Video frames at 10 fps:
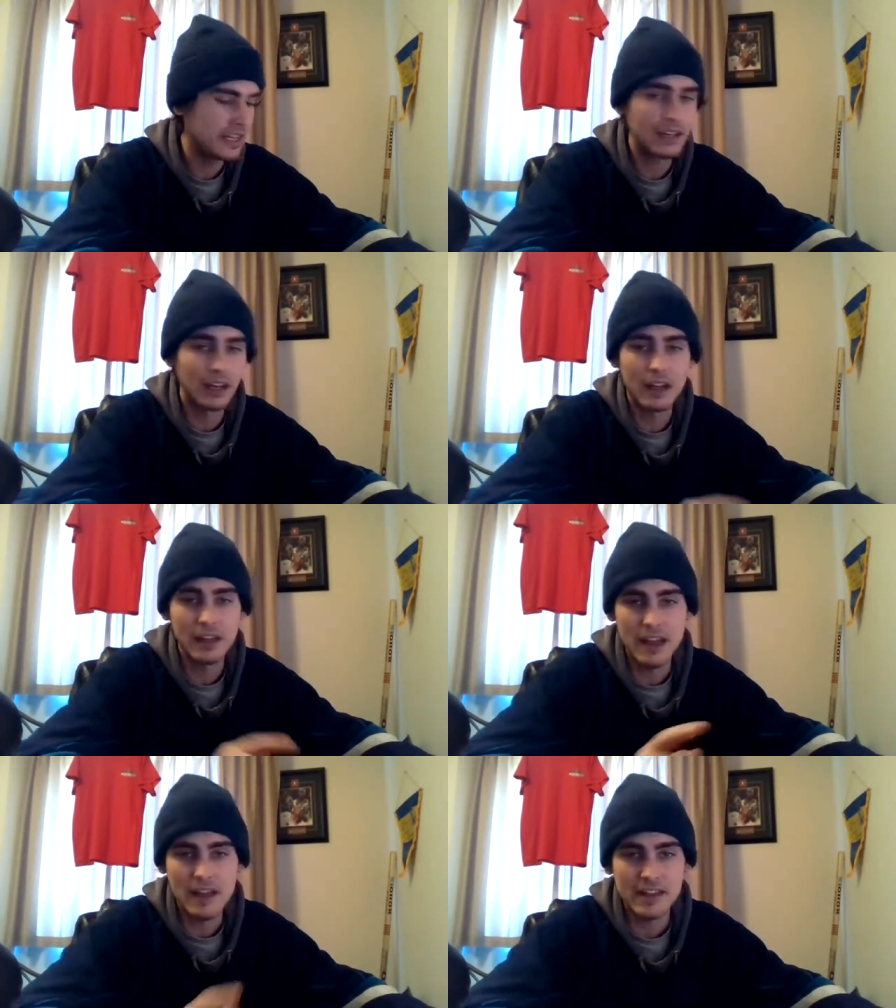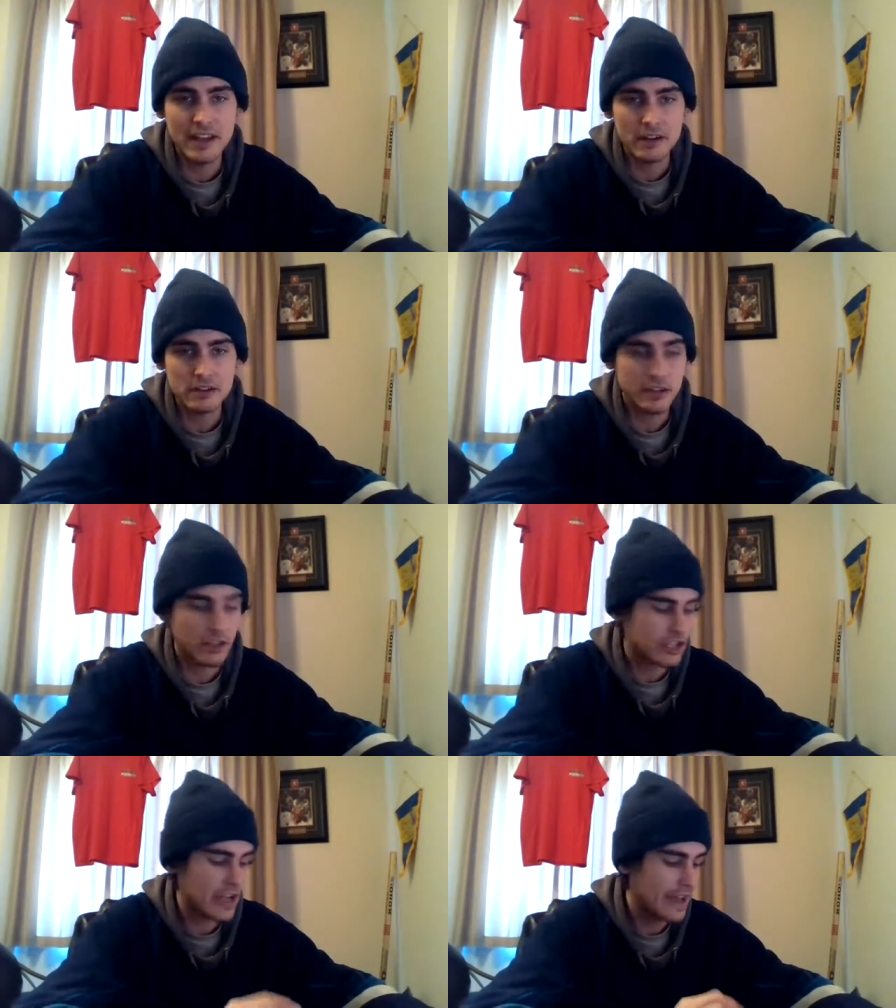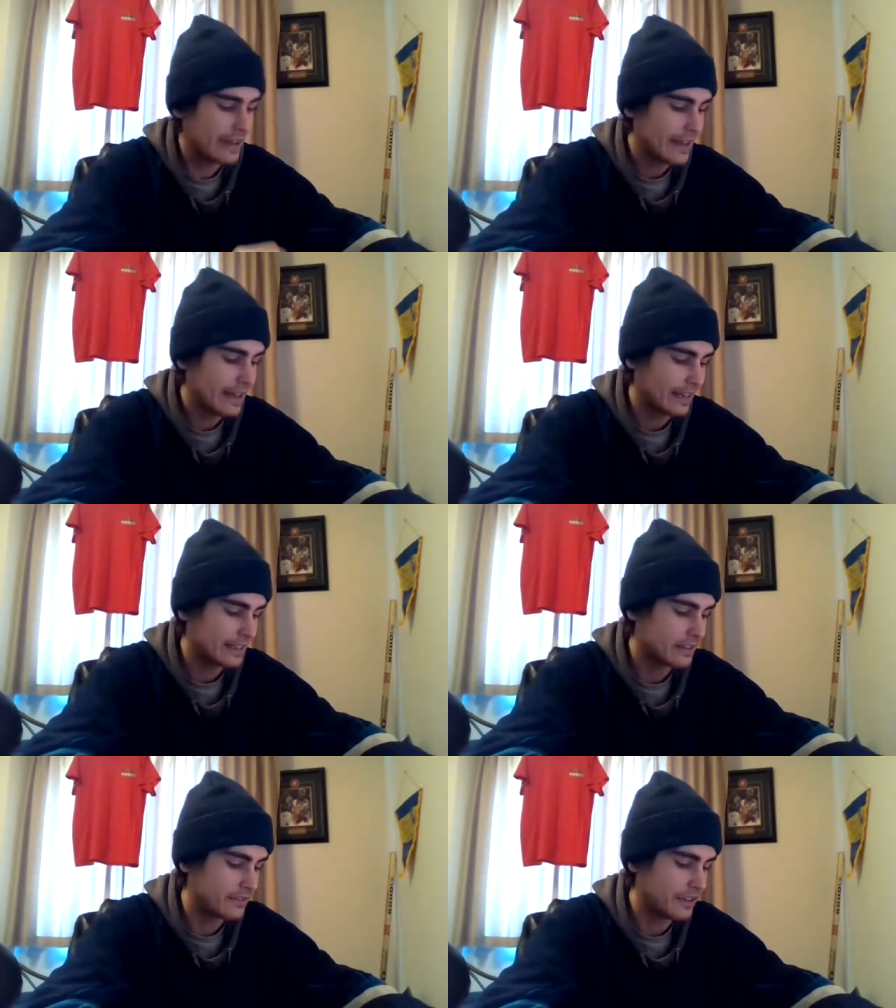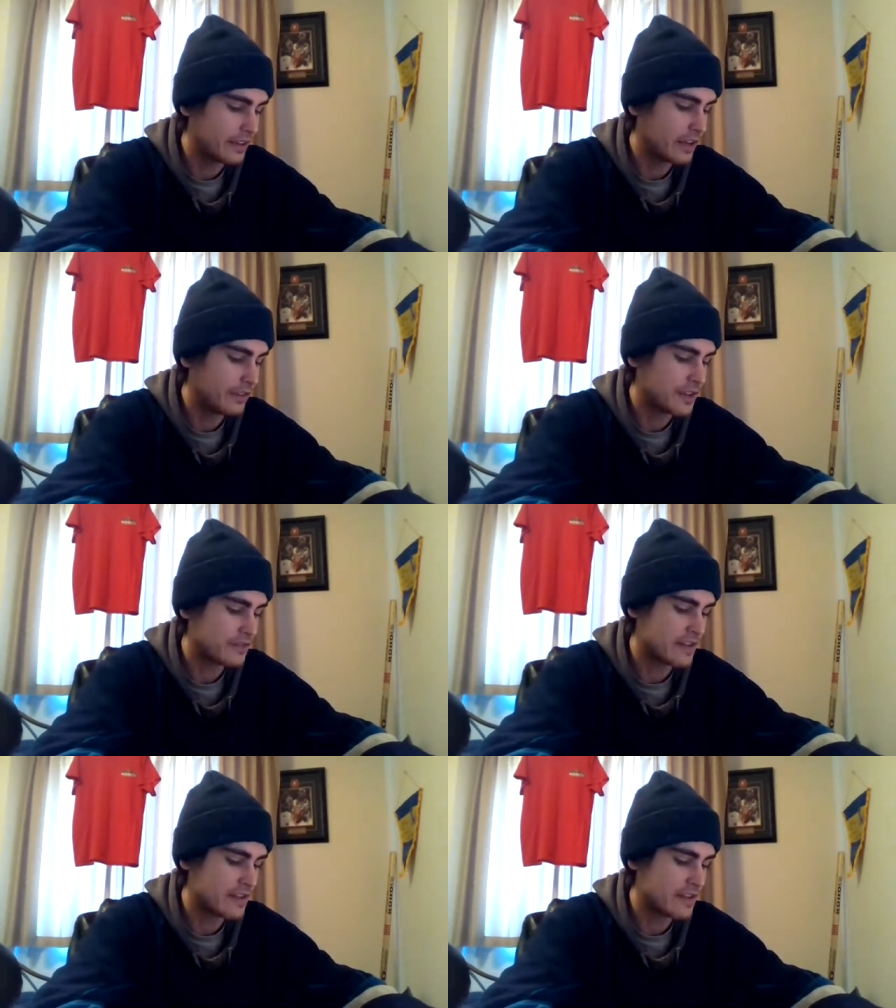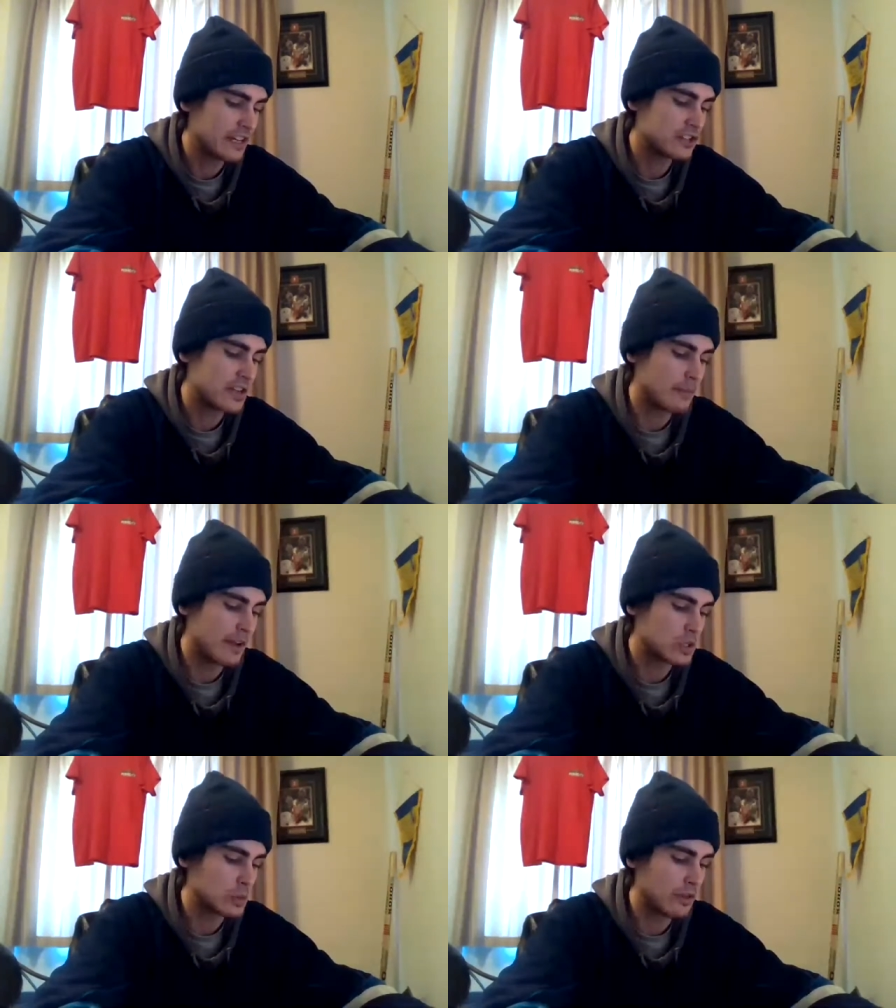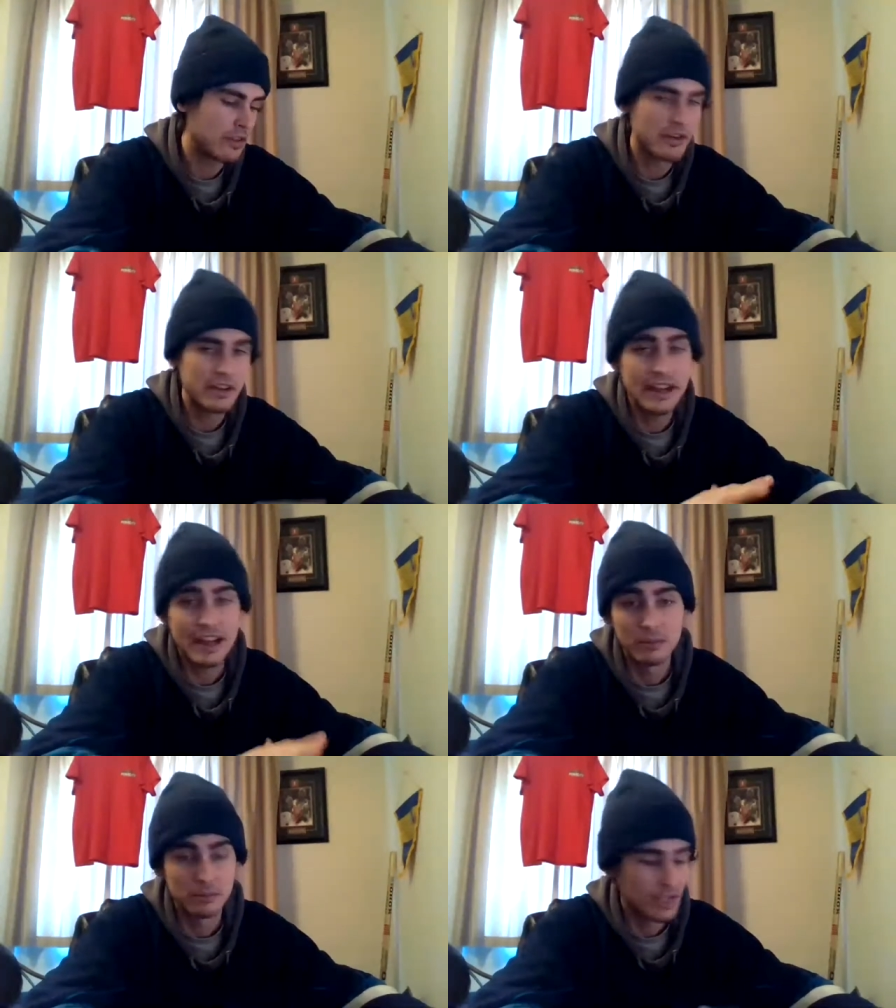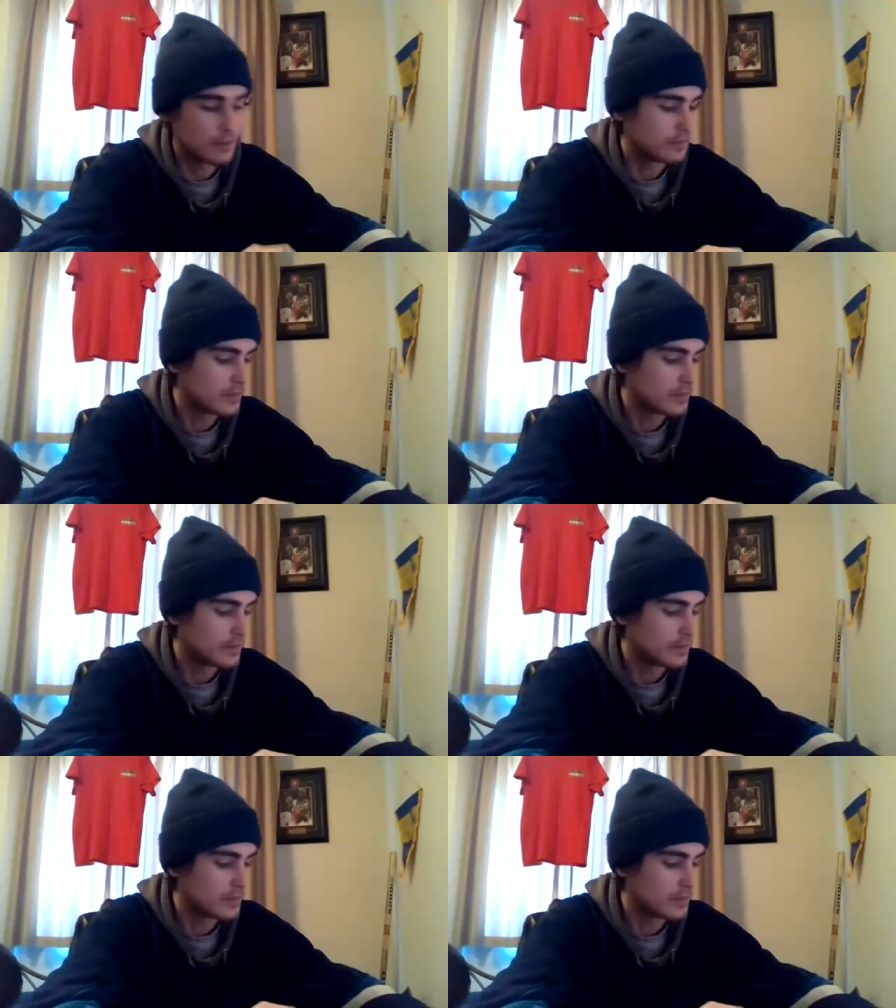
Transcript: And a lot of the heavy hitters in our chat like the Philadelphia regulation at minus 130, and I don't blame them.